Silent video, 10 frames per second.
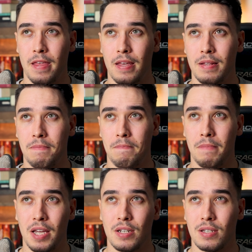it
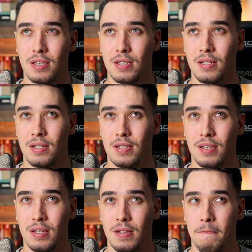may just
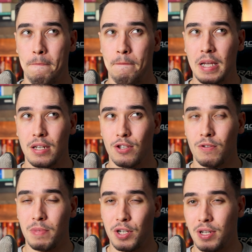be
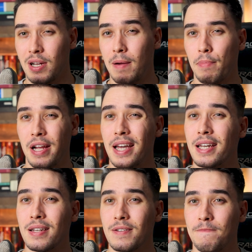too much to
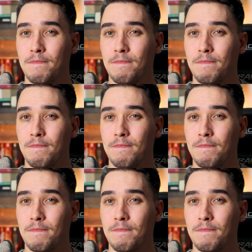comprehend,